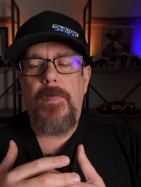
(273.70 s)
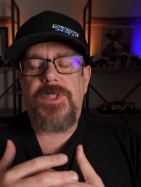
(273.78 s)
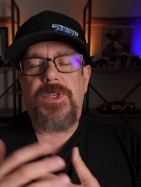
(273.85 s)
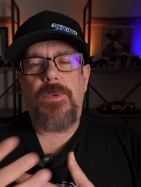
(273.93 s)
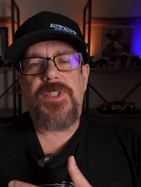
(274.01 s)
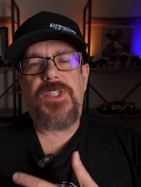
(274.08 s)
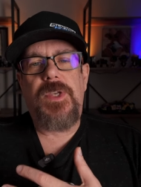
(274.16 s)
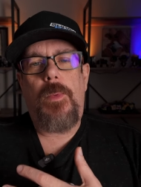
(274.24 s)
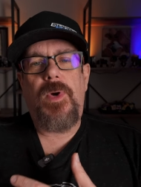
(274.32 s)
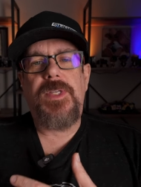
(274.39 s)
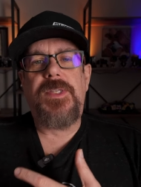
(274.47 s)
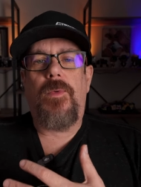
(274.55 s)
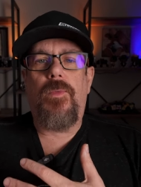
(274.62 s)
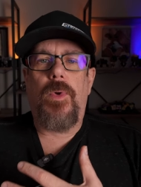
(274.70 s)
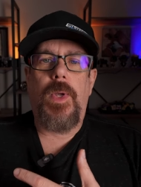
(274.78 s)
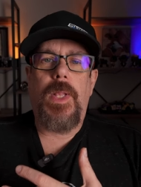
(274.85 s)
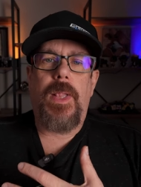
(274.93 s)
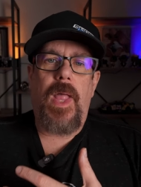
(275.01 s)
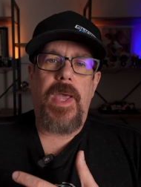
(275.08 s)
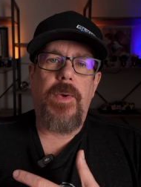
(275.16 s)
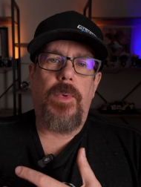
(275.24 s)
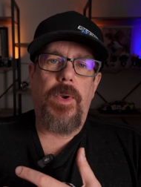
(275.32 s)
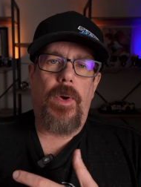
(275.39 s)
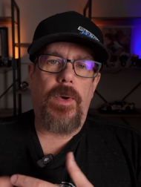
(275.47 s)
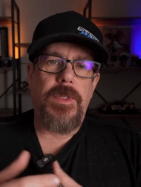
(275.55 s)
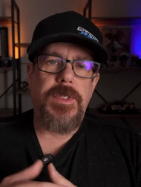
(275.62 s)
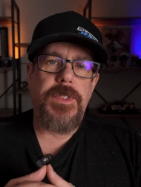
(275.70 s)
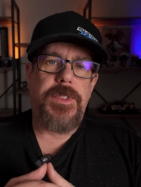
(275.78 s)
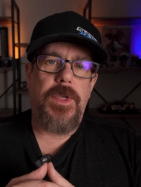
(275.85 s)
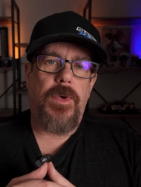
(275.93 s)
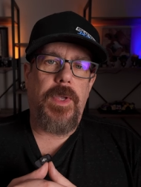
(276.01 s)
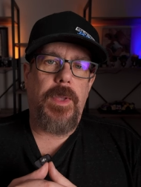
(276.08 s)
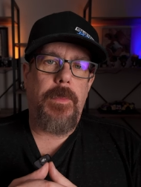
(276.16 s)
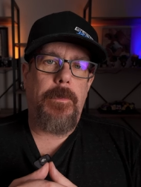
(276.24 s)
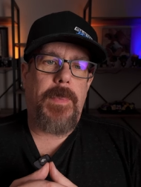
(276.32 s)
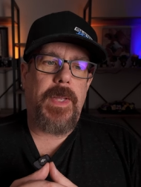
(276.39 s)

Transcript: So in some ways, I really like what Harley's doing,